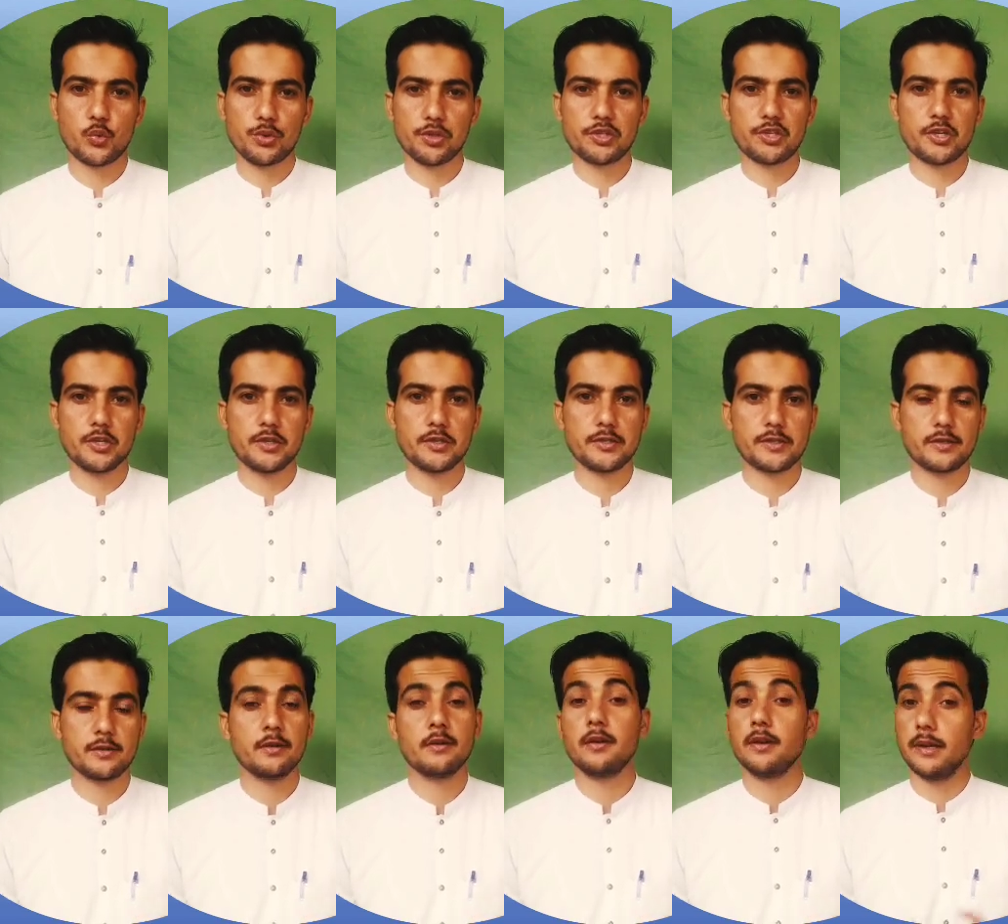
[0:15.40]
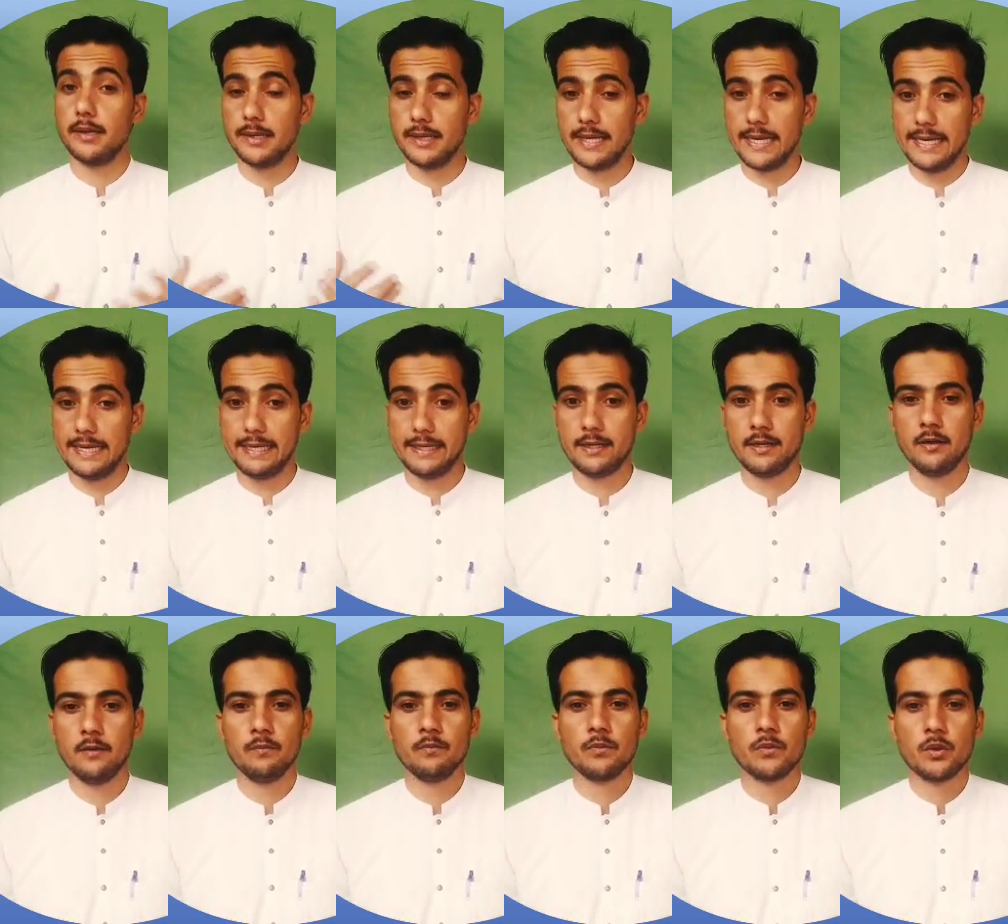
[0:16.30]
questions like
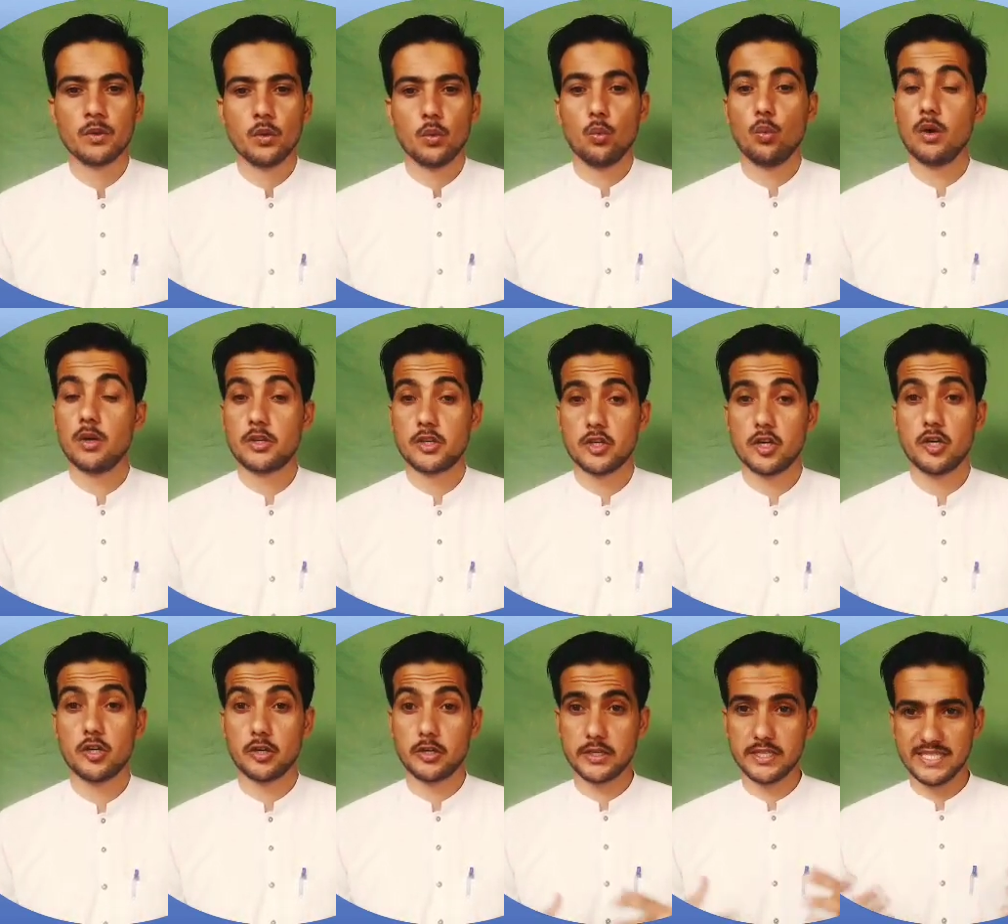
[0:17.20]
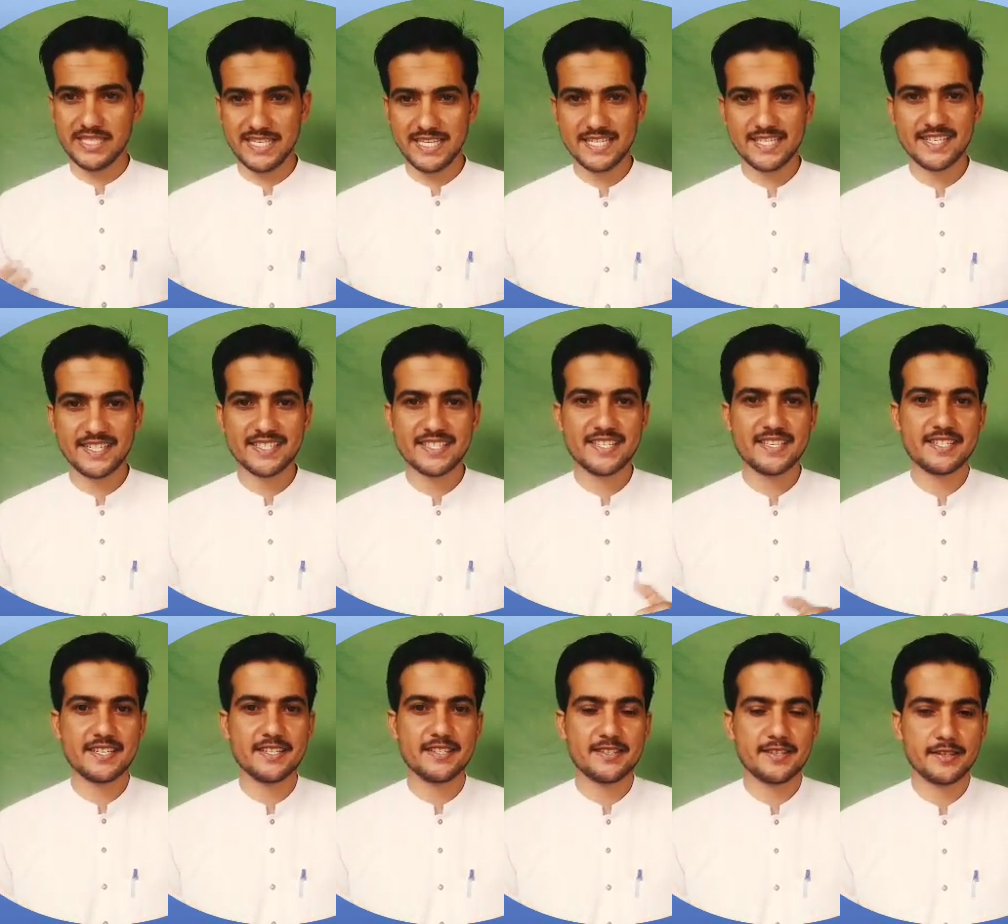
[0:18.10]
what are conditional
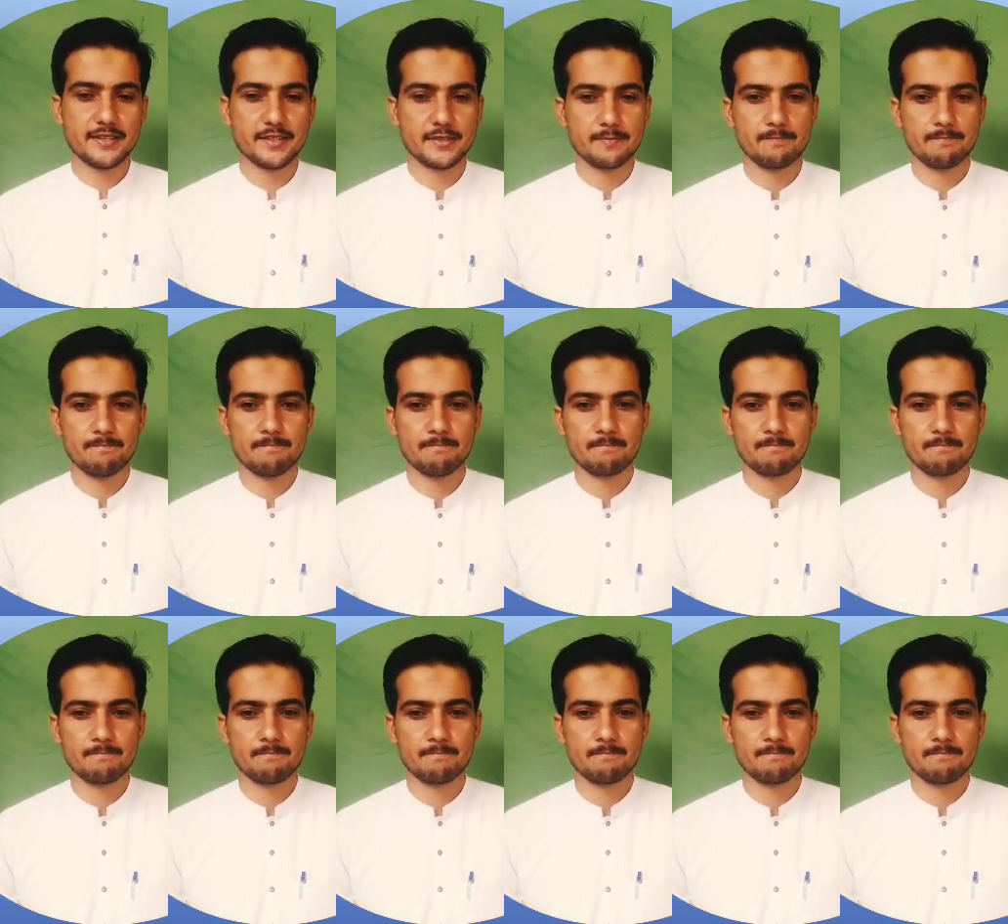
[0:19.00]
sentences,